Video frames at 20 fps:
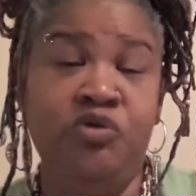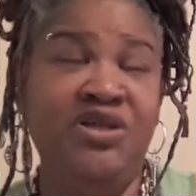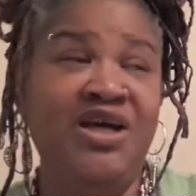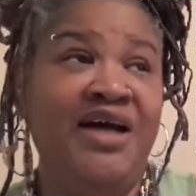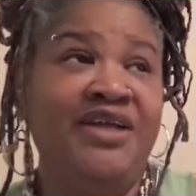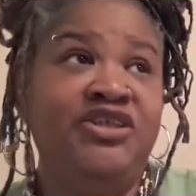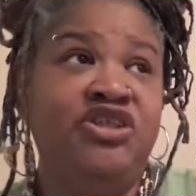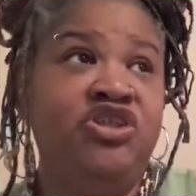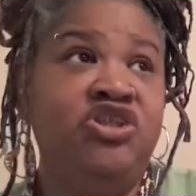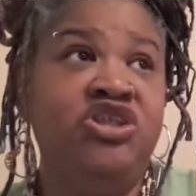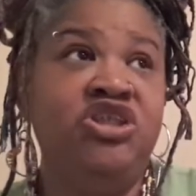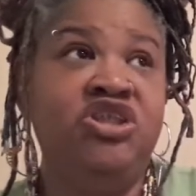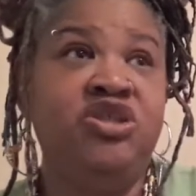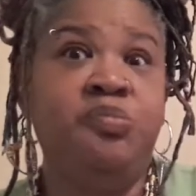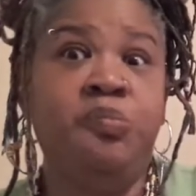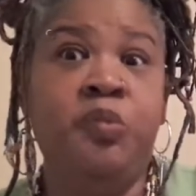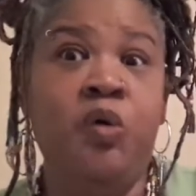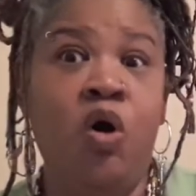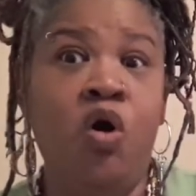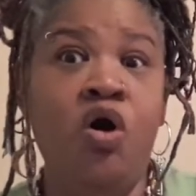That's
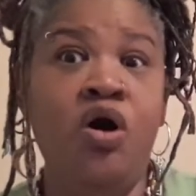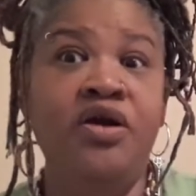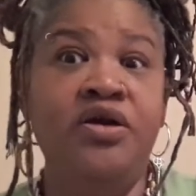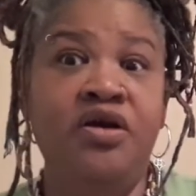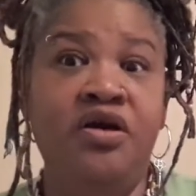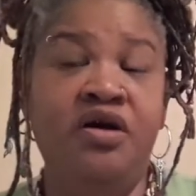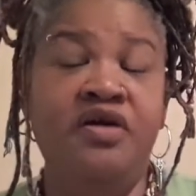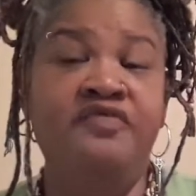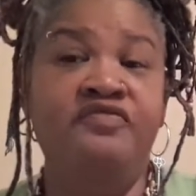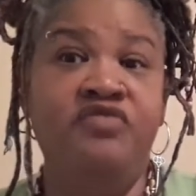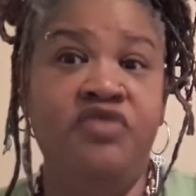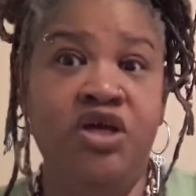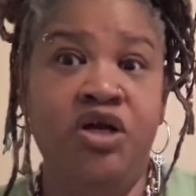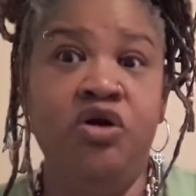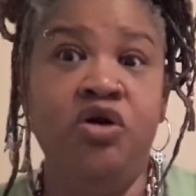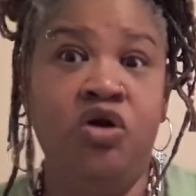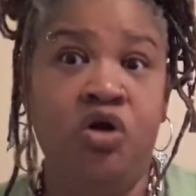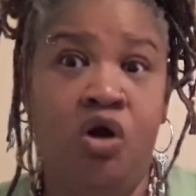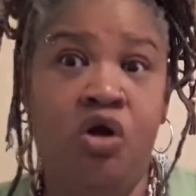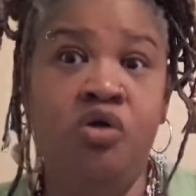just part of their
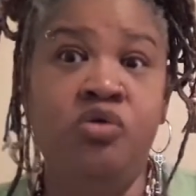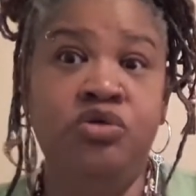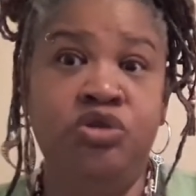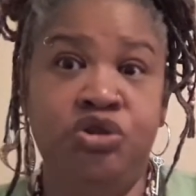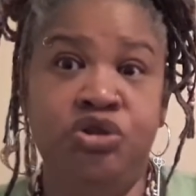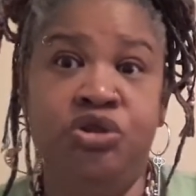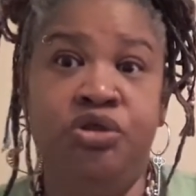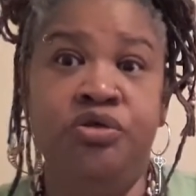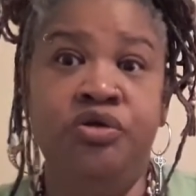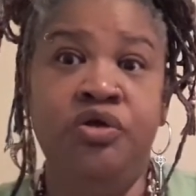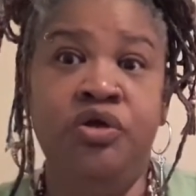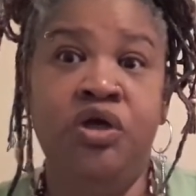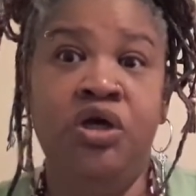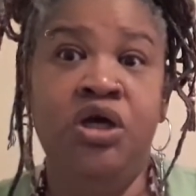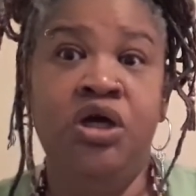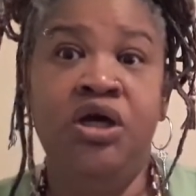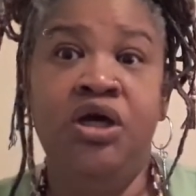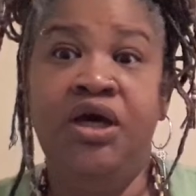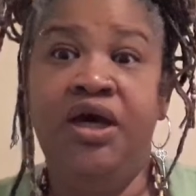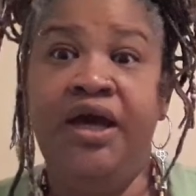culture.
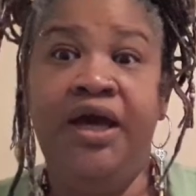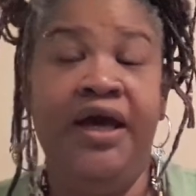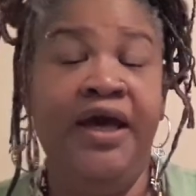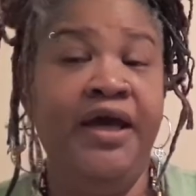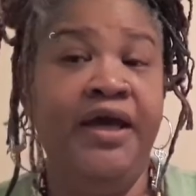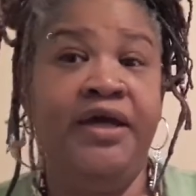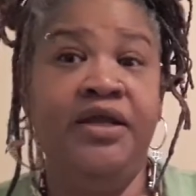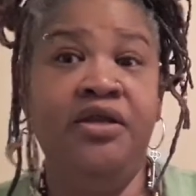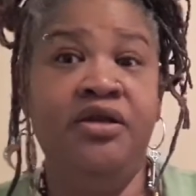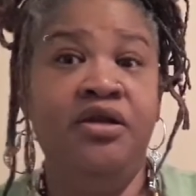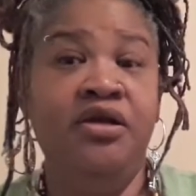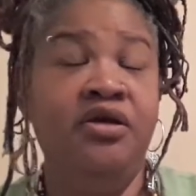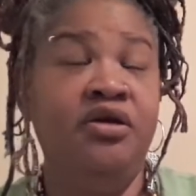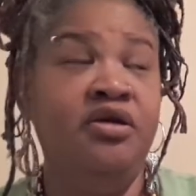And